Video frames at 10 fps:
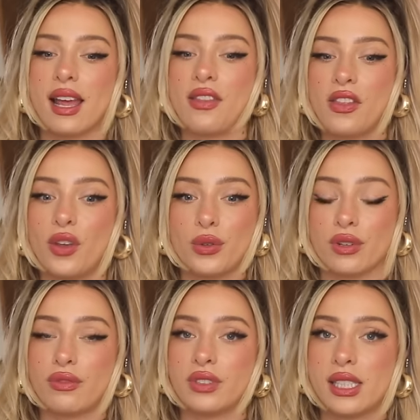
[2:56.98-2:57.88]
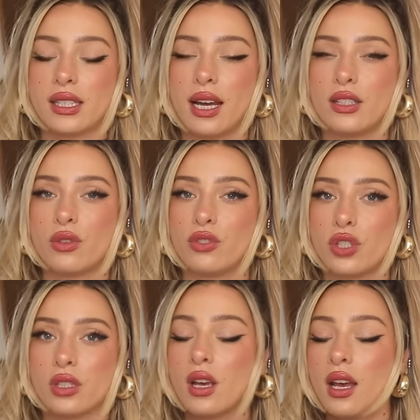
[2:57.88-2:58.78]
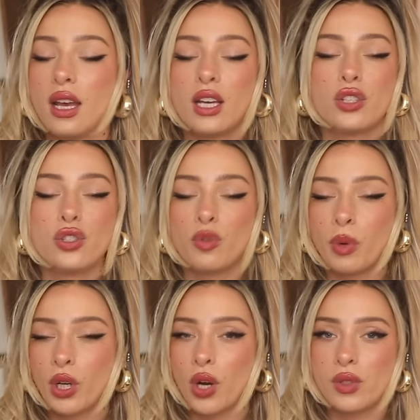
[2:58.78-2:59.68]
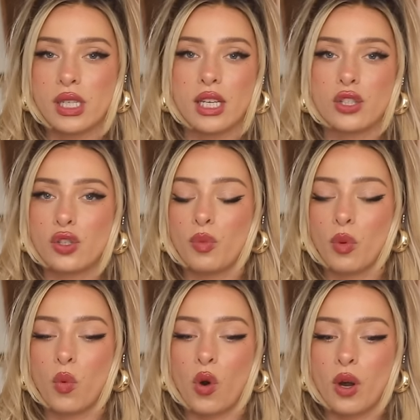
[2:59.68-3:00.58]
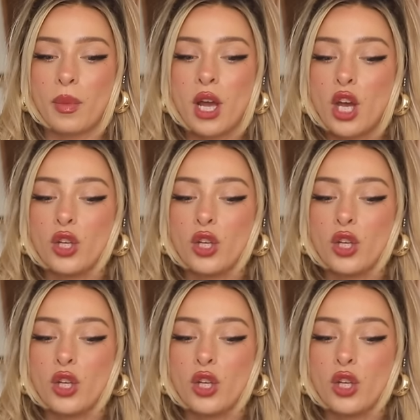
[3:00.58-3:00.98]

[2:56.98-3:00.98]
and then those are fleece lined. So just super cozy, super warm.